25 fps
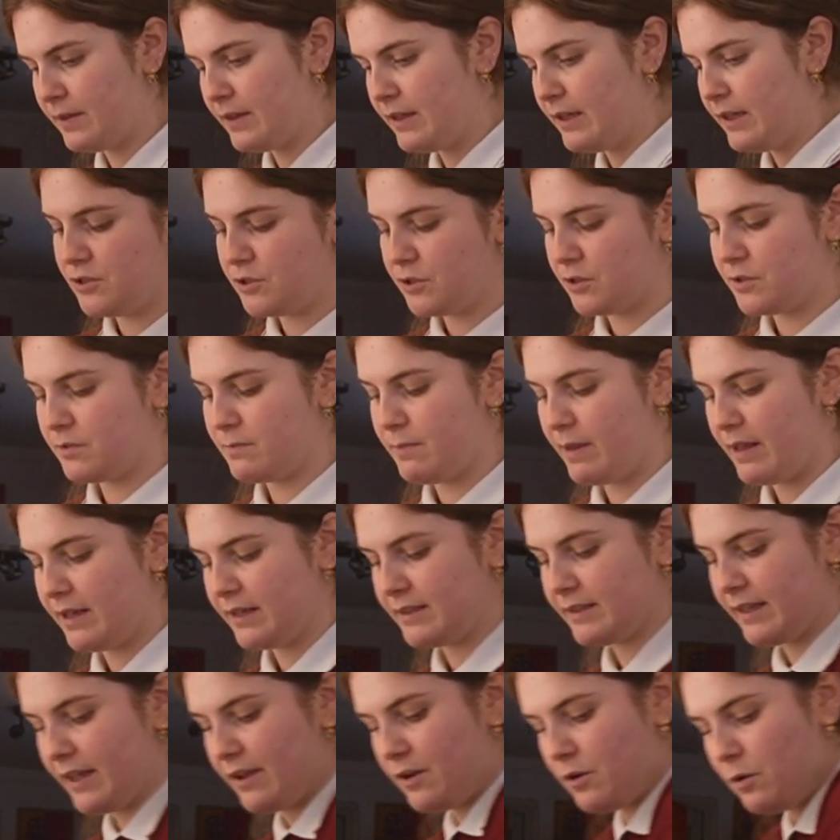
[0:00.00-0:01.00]
It just
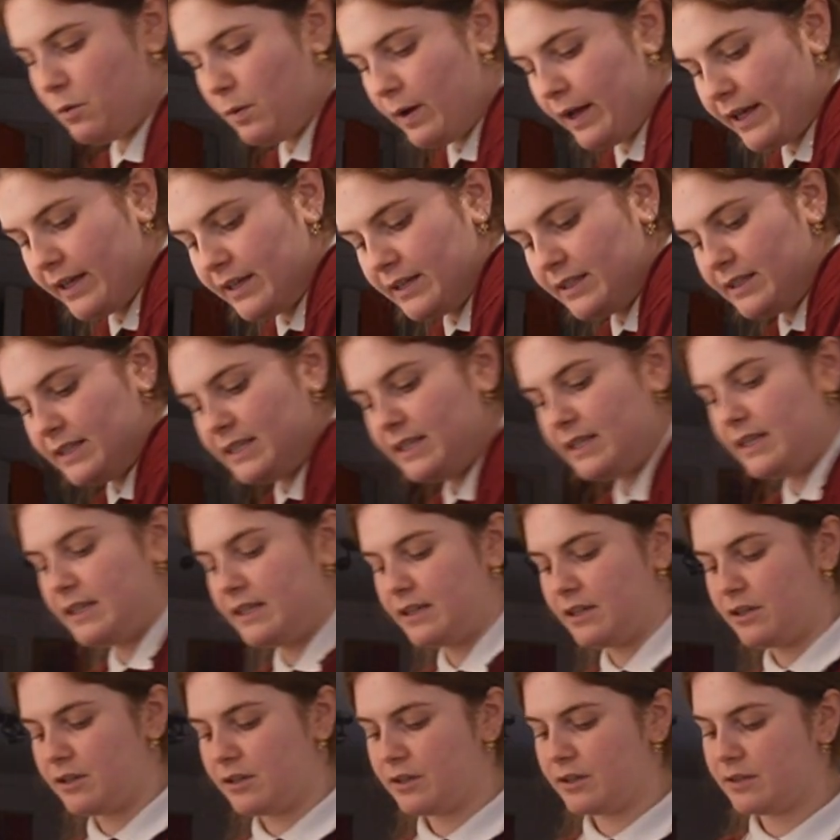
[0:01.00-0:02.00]
makes like quite a
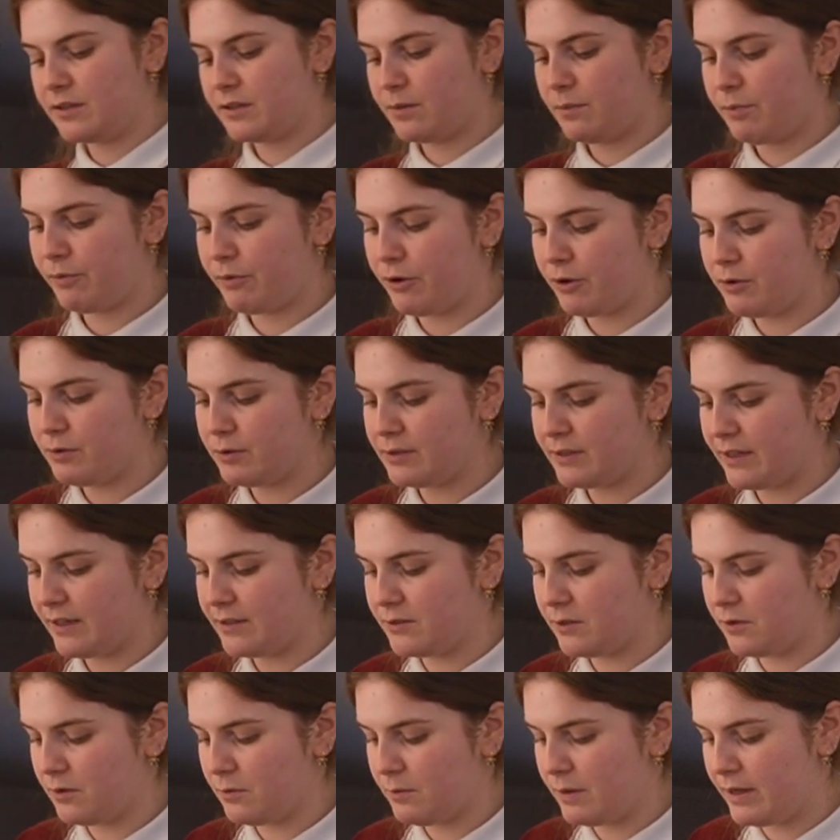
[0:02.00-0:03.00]
tedious process
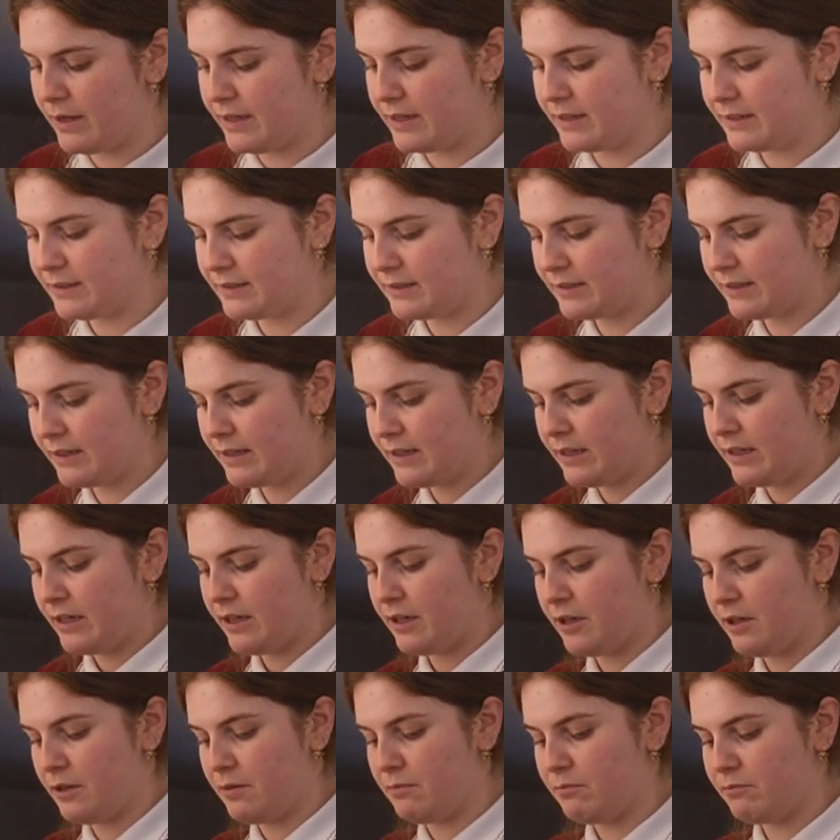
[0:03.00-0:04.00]
otherwise
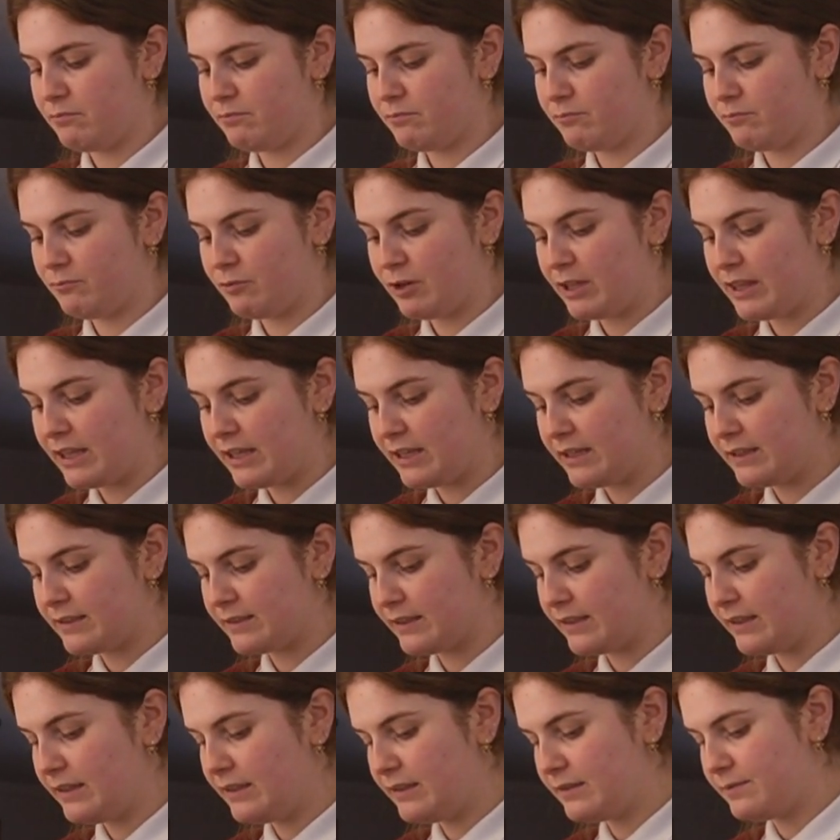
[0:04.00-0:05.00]
really
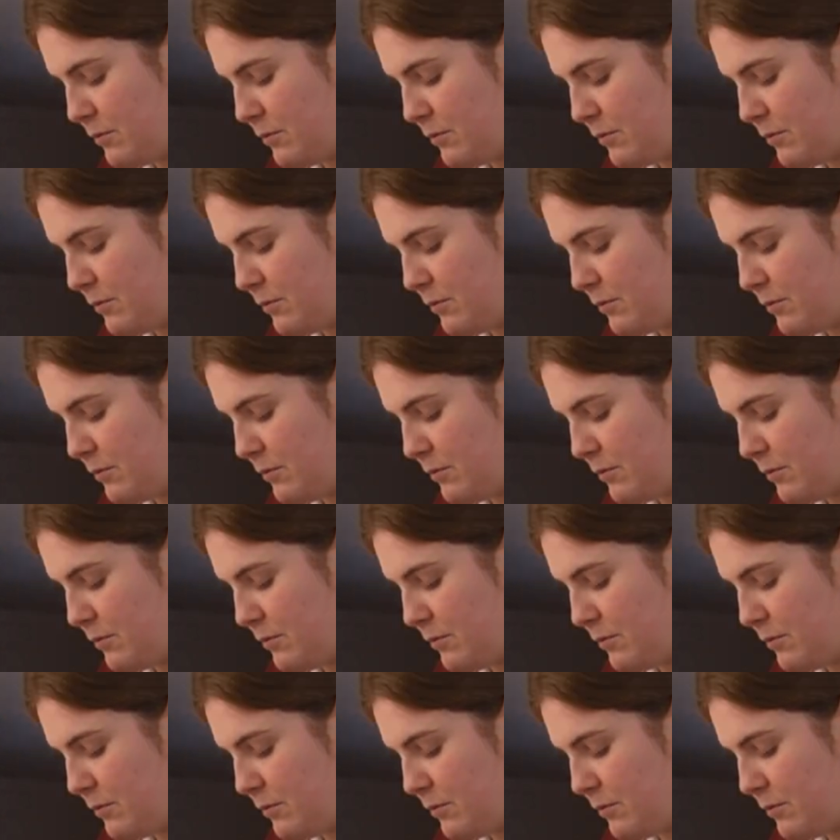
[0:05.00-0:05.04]
easy.